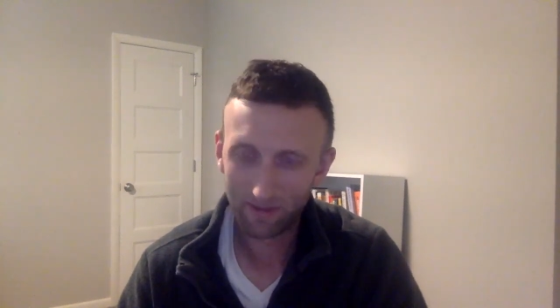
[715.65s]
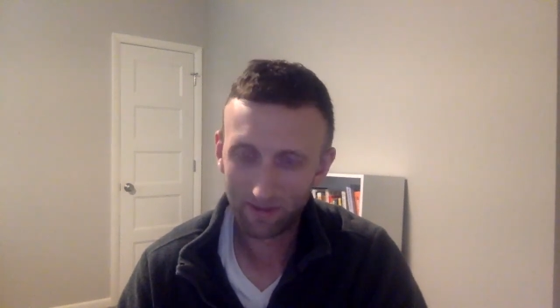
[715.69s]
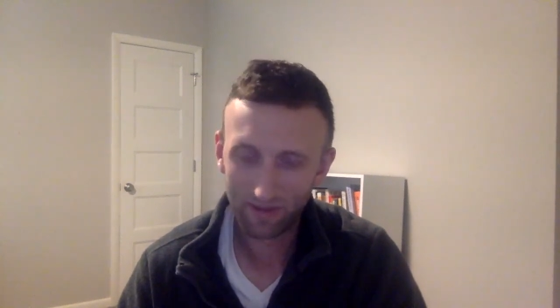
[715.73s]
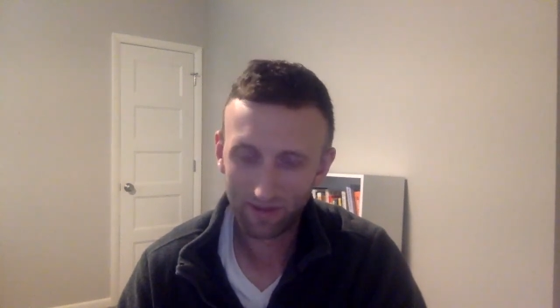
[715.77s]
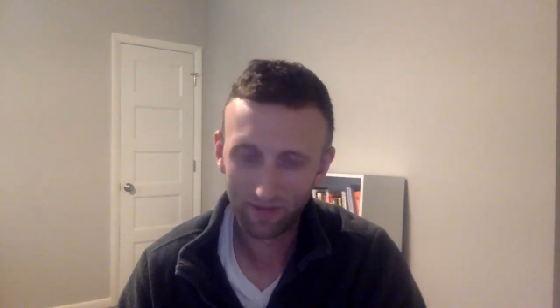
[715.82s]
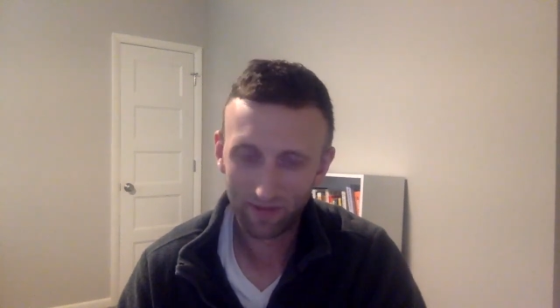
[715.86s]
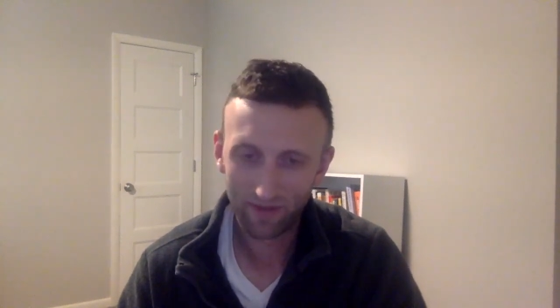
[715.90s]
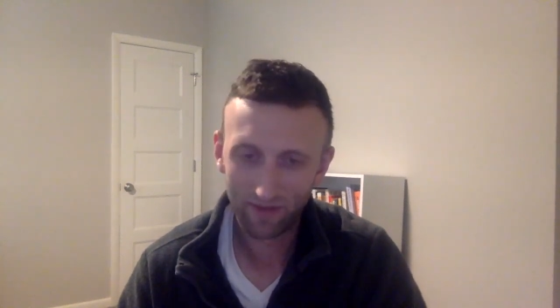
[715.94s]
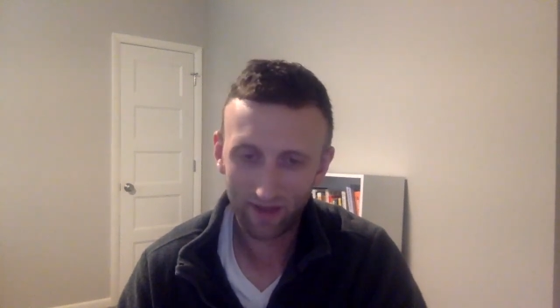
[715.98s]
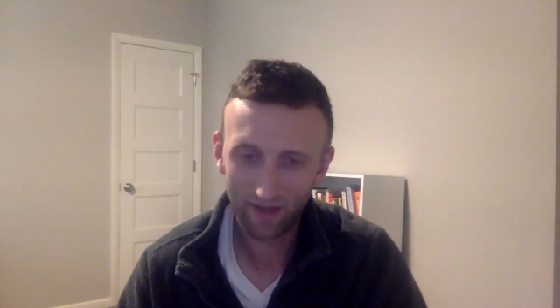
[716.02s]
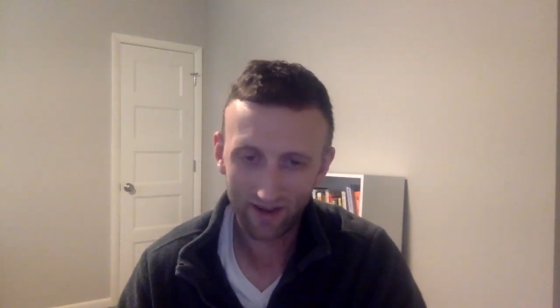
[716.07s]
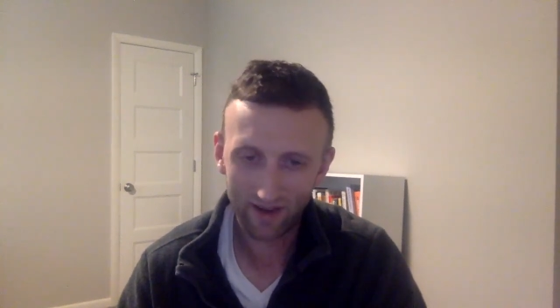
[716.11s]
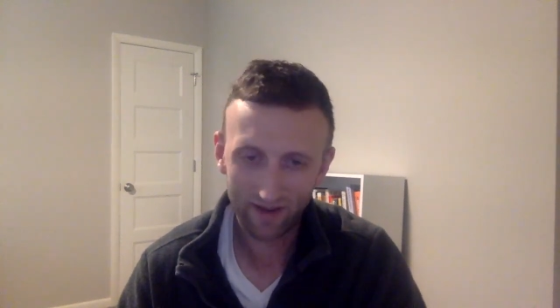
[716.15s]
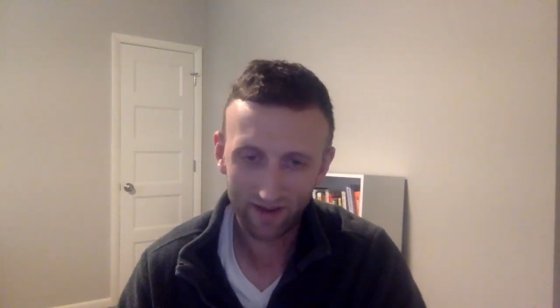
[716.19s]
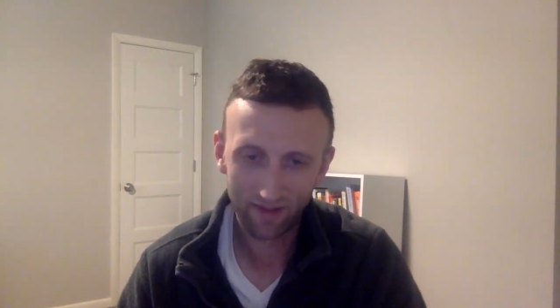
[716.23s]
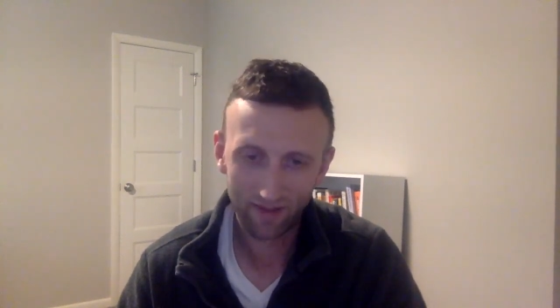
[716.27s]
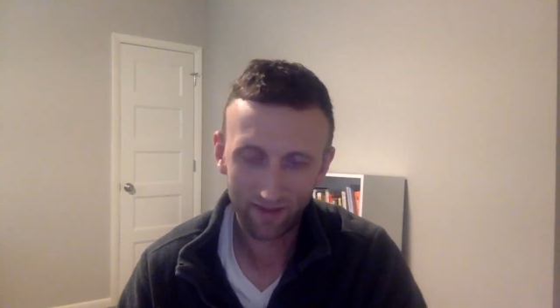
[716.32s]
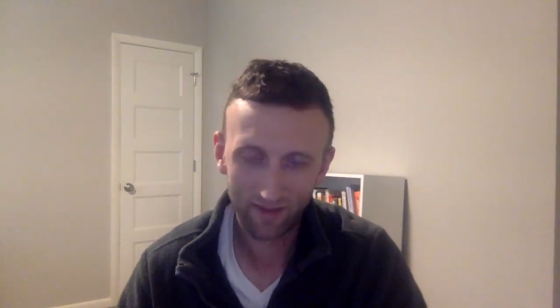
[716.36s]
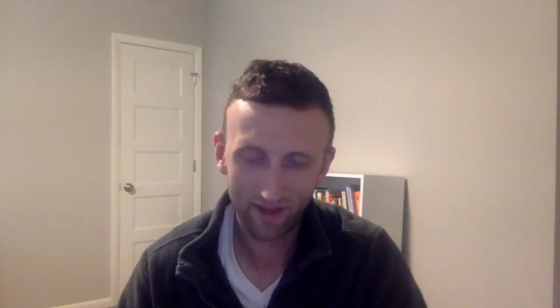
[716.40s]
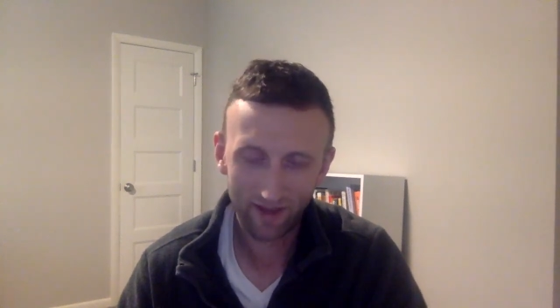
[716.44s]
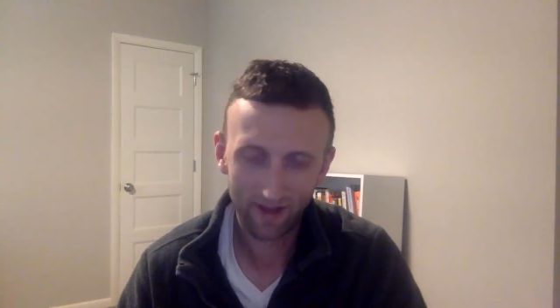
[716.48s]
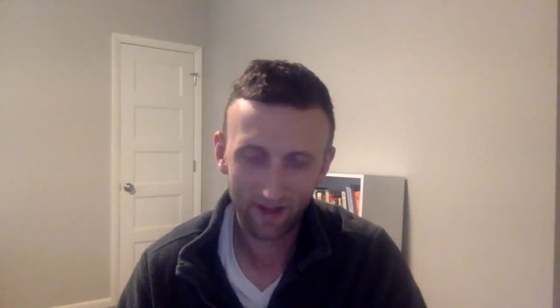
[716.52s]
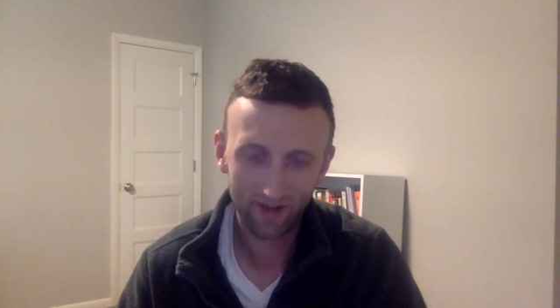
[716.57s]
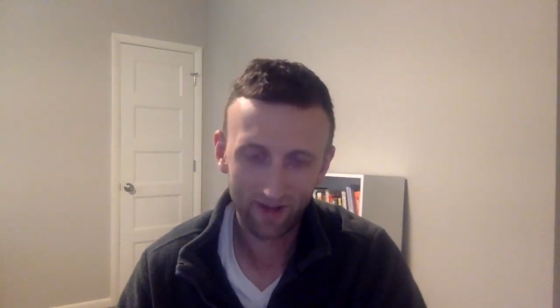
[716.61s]
And the fact of
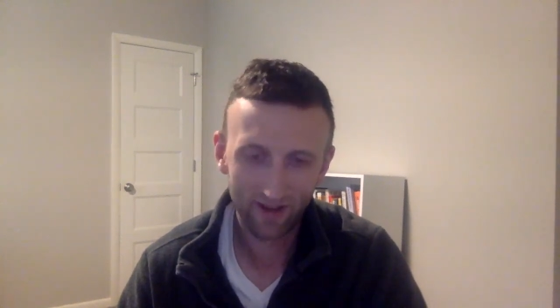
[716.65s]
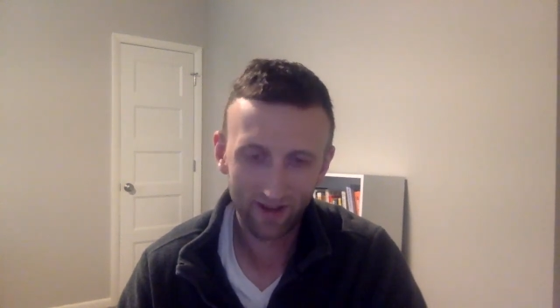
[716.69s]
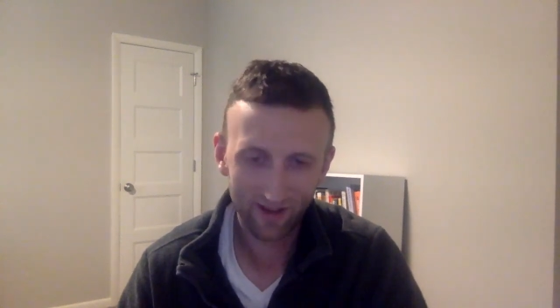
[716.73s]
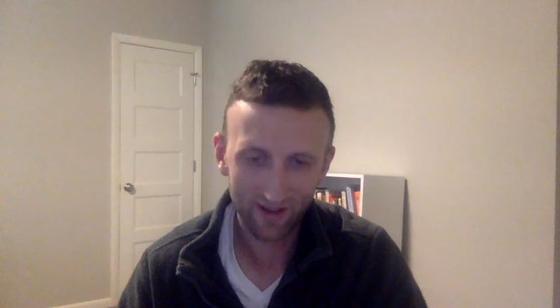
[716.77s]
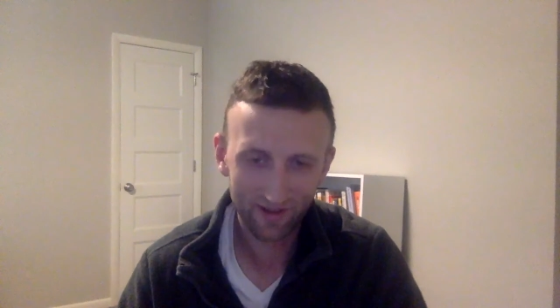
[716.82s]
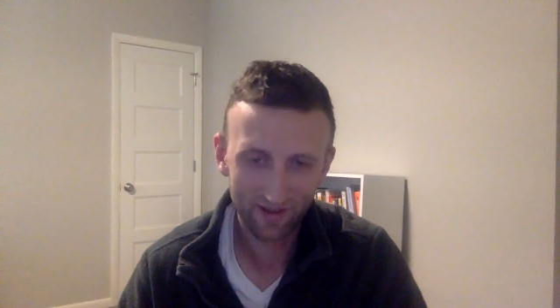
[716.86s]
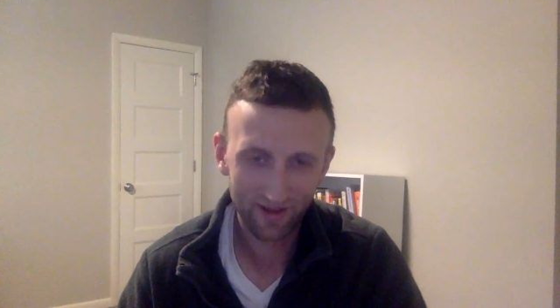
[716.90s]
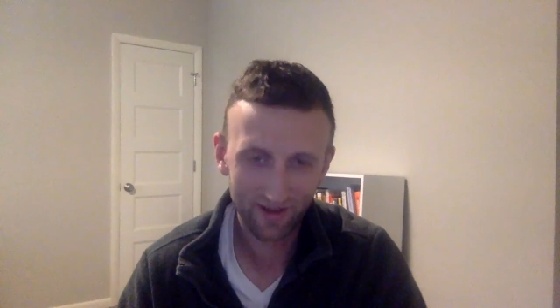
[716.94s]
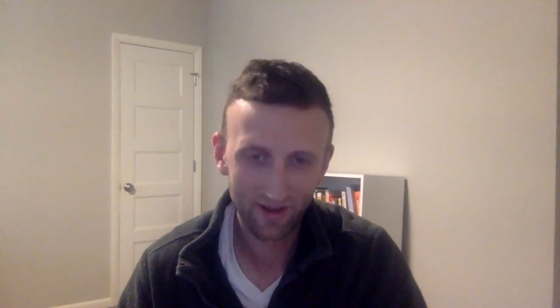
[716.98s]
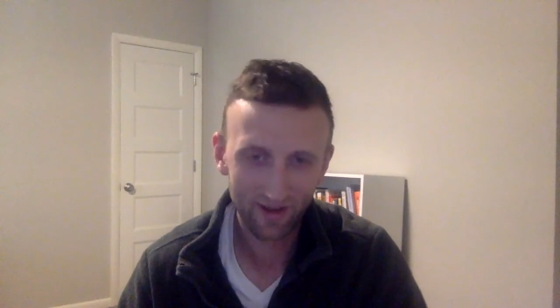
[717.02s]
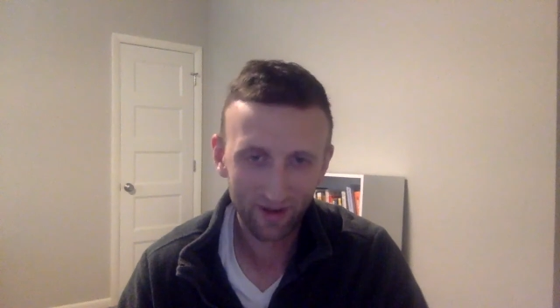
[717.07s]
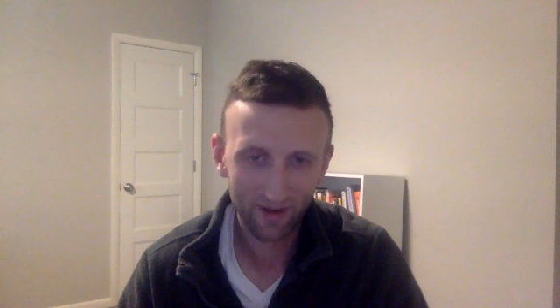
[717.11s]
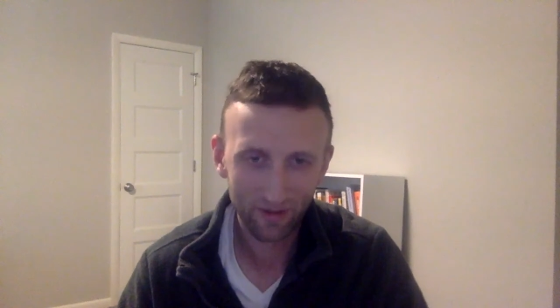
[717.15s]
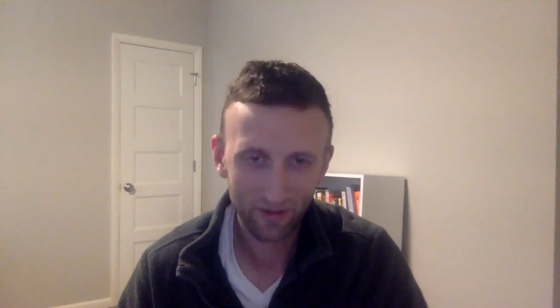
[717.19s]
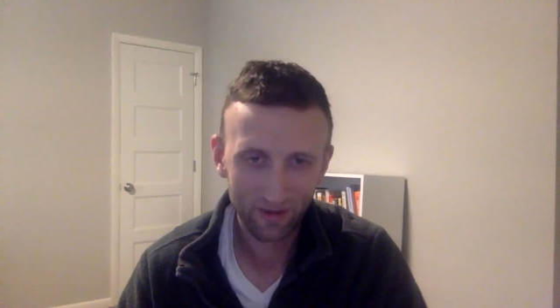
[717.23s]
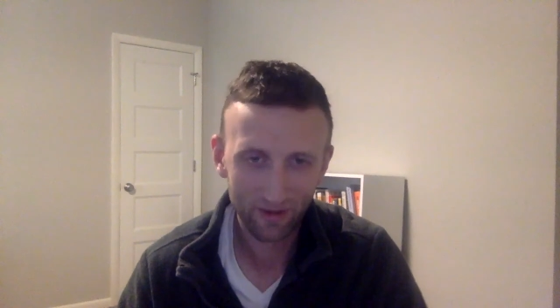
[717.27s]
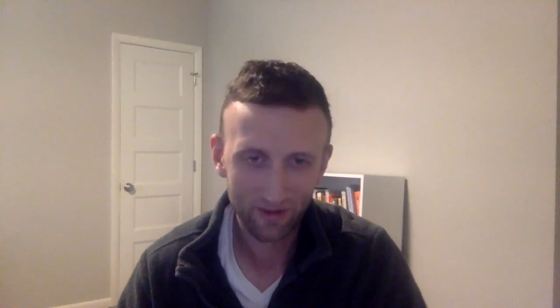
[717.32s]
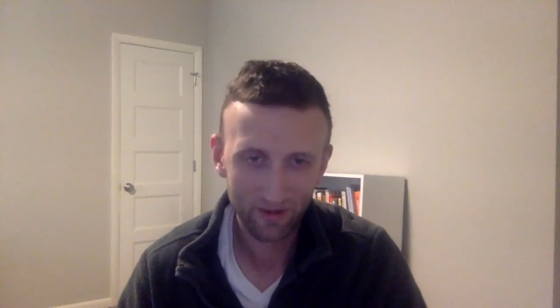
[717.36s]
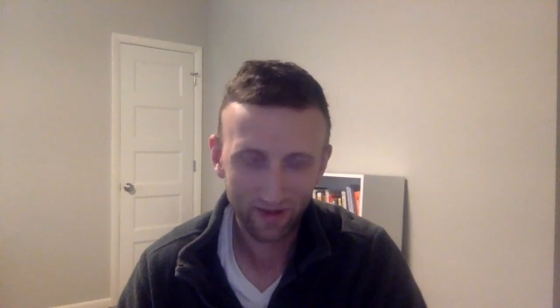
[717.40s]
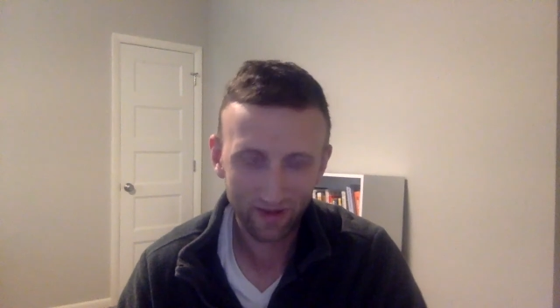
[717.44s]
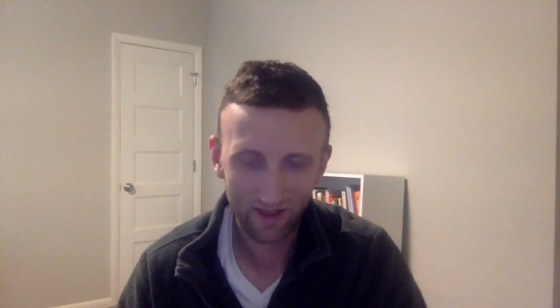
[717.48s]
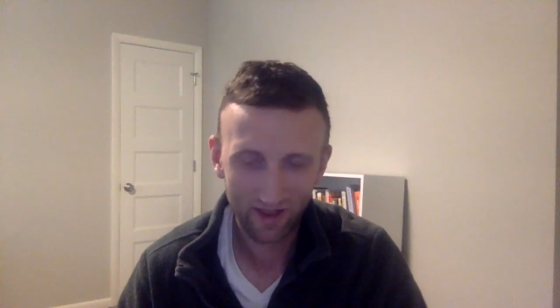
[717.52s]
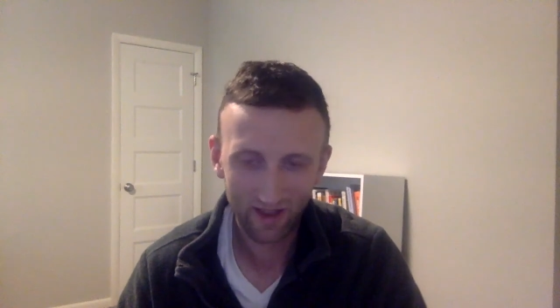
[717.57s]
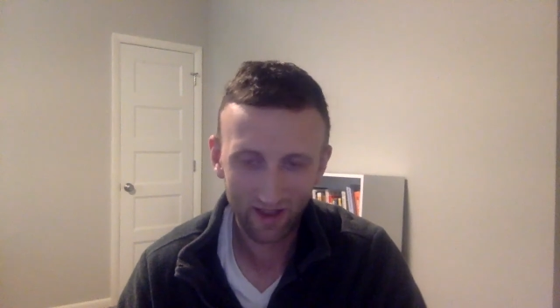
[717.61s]
the matter is, no,
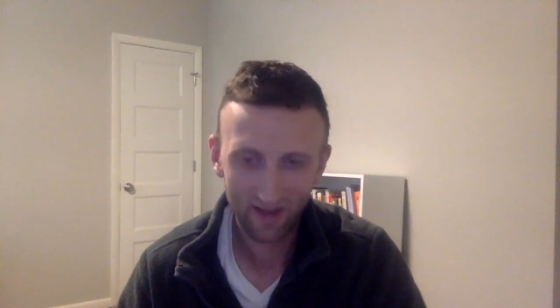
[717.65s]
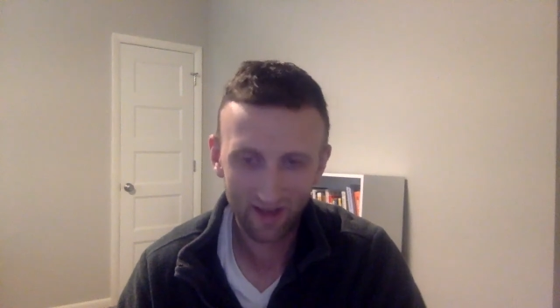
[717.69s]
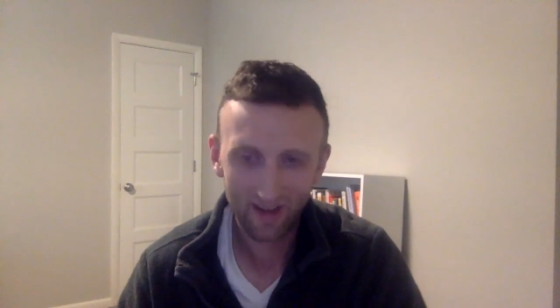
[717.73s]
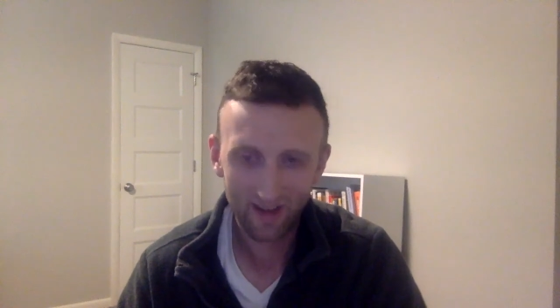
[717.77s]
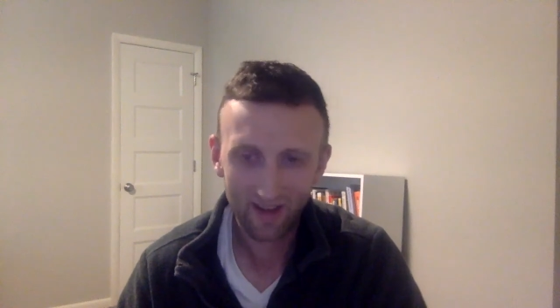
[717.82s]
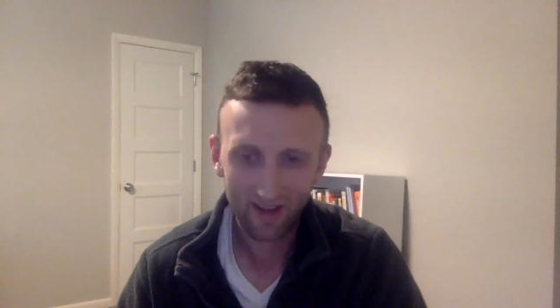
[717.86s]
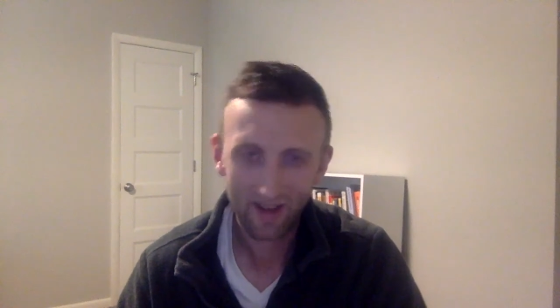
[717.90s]
you can't.